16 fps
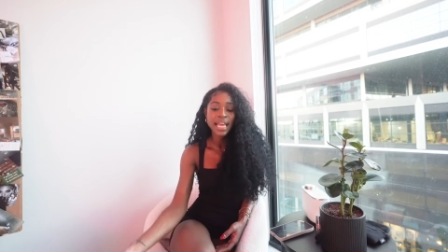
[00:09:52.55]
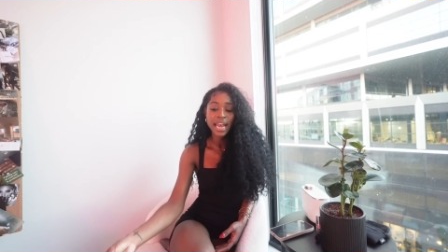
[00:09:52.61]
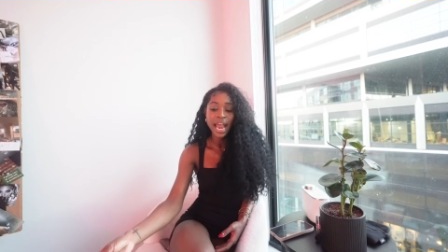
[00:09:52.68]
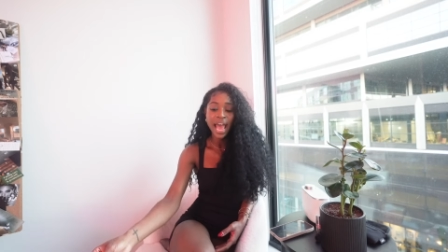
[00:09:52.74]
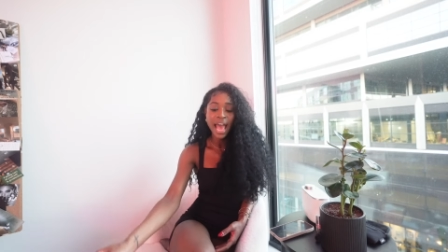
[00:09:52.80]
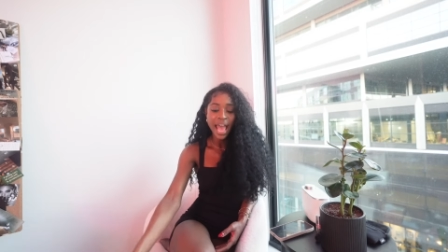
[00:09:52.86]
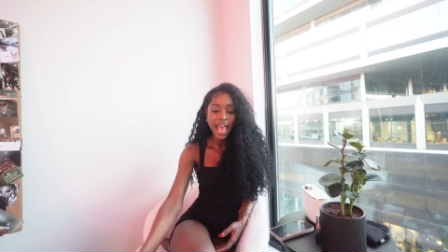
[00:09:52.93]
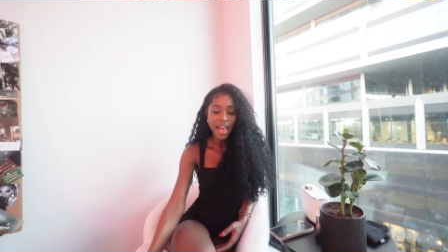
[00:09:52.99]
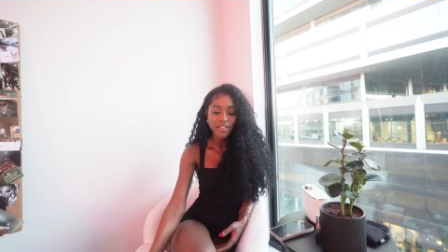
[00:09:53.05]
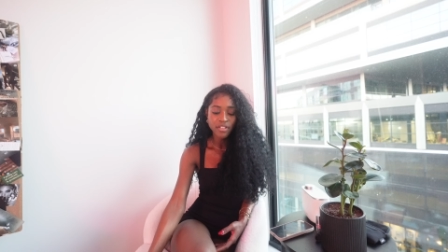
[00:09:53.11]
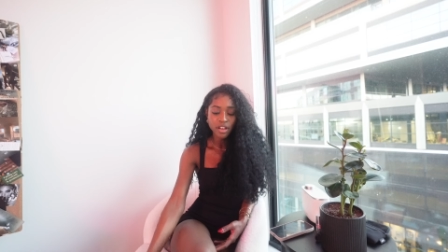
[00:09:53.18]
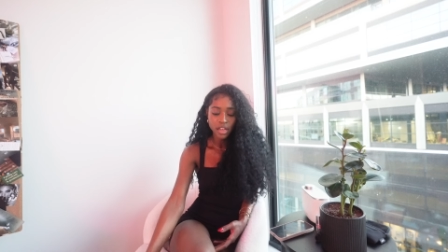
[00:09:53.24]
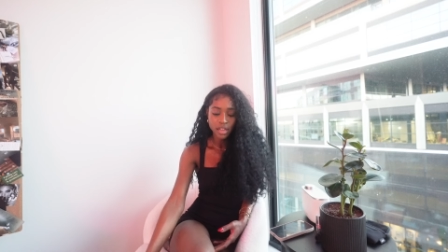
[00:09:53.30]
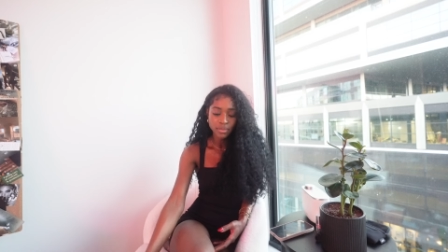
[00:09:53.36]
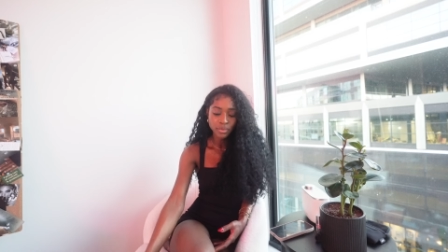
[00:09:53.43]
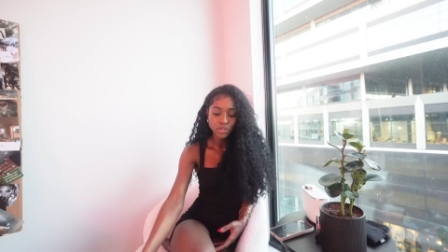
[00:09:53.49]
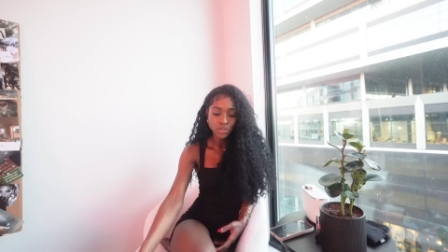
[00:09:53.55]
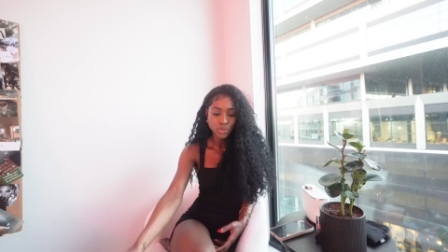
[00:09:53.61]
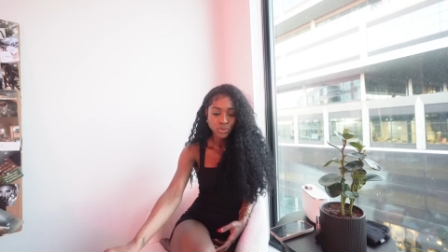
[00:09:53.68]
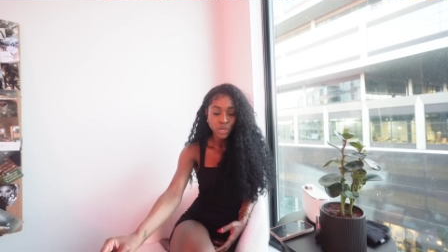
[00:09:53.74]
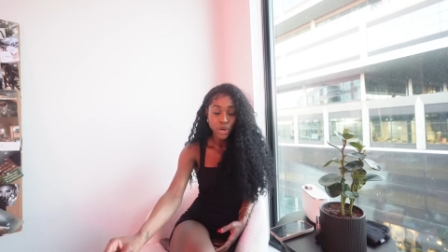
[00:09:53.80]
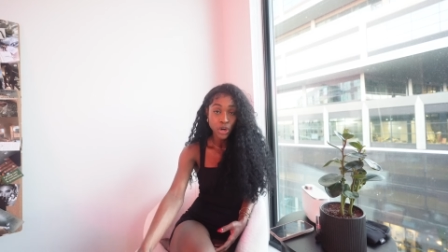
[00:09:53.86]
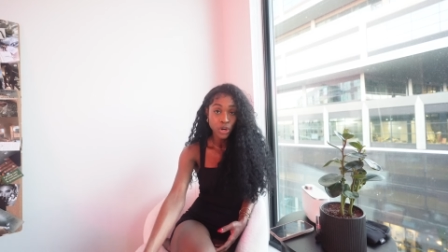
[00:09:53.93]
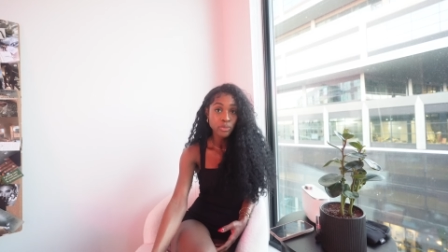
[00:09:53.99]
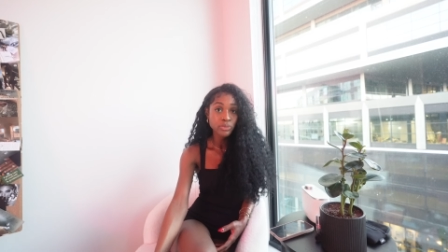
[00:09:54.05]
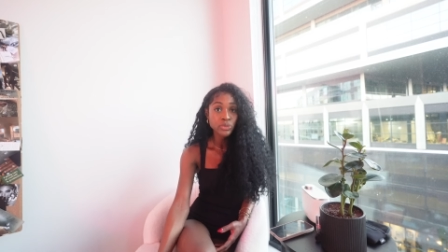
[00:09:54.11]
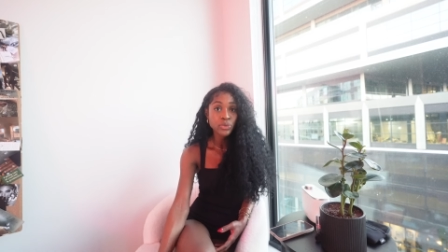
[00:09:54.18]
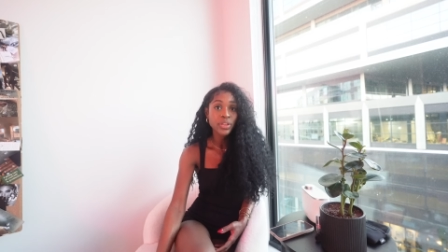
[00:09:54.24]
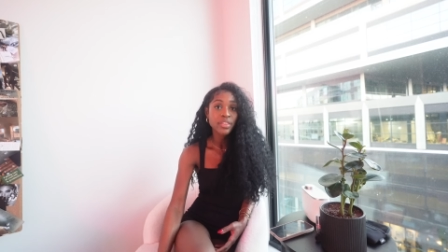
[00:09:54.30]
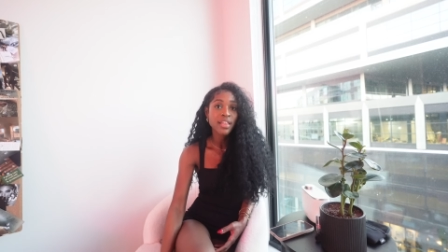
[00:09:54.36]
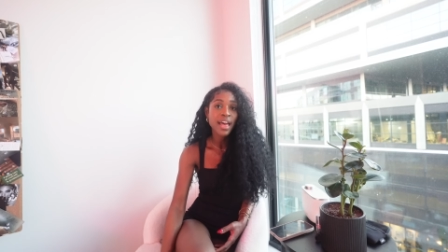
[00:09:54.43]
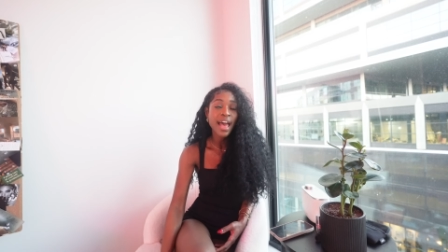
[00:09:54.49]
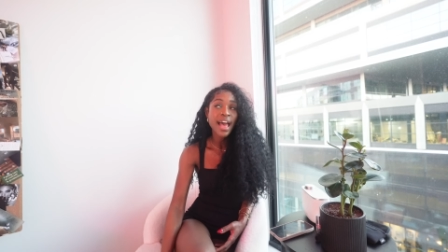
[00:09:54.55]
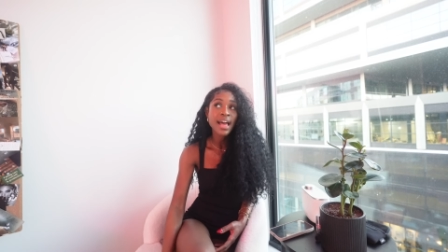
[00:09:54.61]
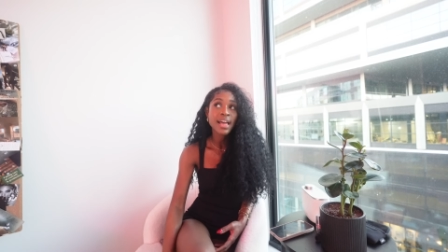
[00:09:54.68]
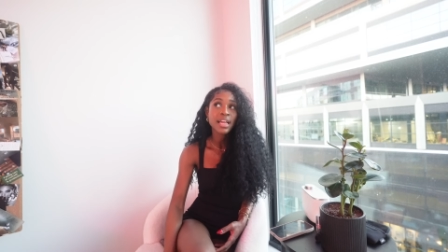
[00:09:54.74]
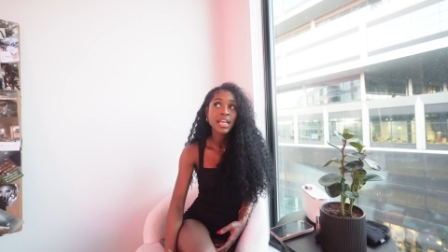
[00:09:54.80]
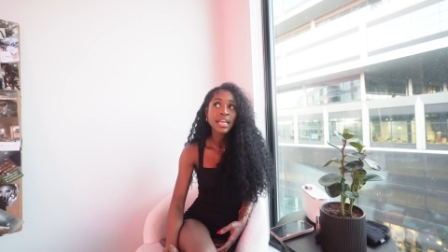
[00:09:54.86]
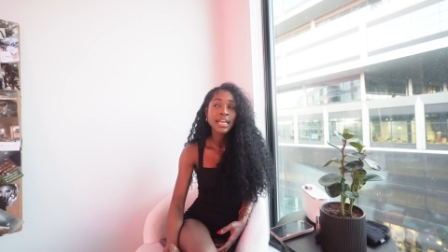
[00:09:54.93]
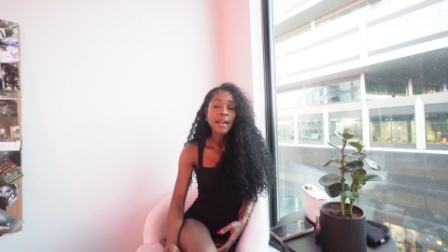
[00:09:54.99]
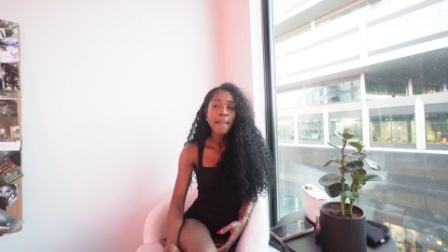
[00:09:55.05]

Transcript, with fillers: And I have come to terms with that.